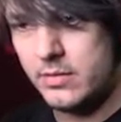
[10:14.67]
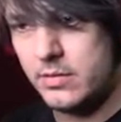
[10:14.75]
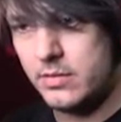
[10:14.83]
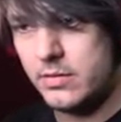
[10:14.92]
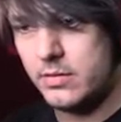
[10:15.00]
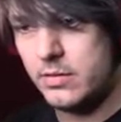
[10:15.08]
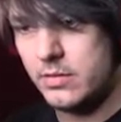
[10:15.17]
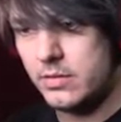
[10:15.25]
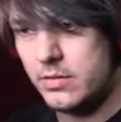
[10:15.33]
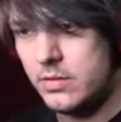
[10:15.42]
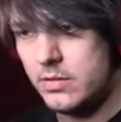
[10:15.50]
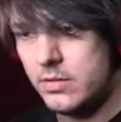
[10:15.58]

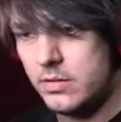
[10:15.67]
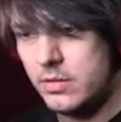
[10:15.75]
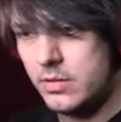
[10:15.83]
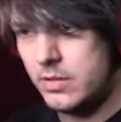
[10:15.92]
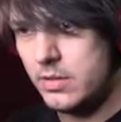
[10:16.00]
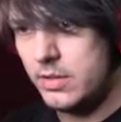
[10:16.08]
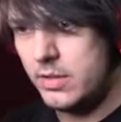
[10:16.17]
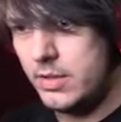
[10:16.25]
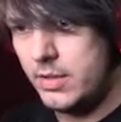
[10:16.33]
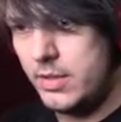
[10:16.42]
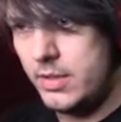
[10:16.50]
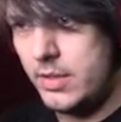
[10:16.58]

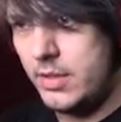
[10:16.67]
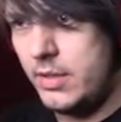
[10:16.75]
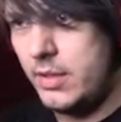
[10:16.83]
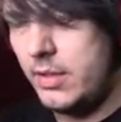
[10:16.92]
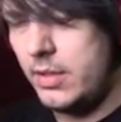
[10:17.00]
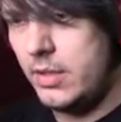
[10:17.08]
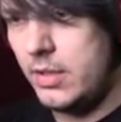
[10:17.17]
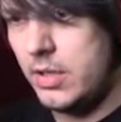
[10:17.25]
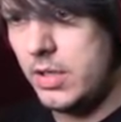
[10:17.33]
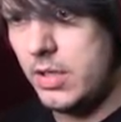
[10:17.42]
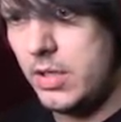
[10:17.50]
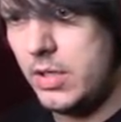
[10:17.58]

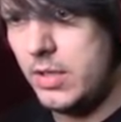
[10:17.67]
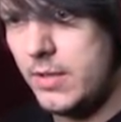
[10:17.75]
Nobody speaks.